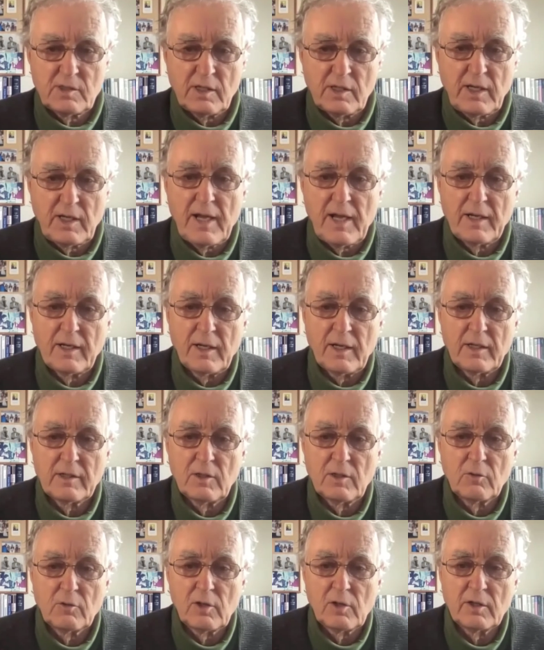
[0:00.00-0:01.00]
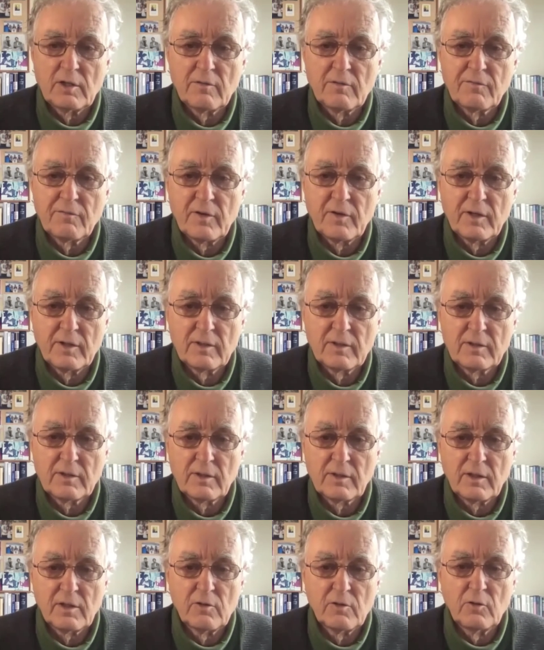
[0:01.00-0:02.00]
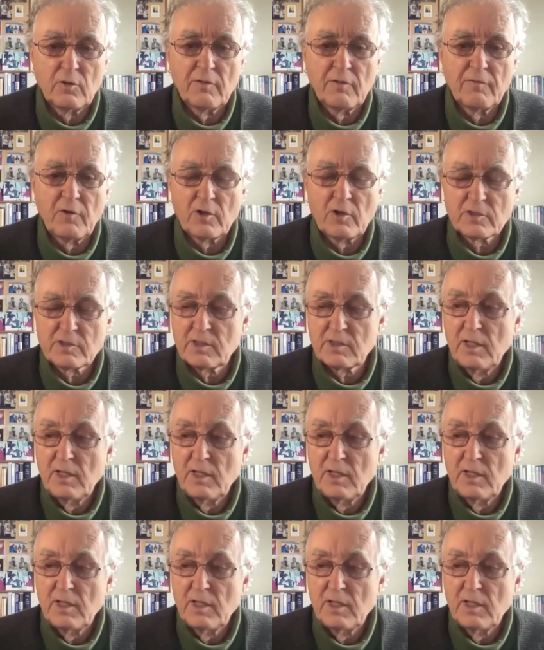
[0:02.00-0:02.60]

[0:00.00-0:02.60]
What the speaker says: again, a totally different universe.